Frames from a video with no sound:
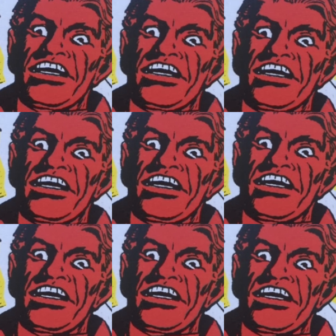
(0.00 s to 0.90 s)

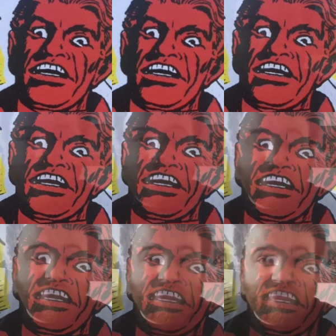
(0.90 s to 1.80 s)
formula and
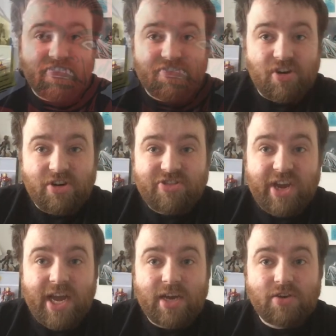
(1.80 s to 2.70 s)
uses it on a
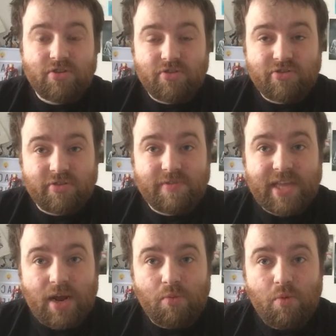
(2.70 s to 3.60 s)
chair to discover how it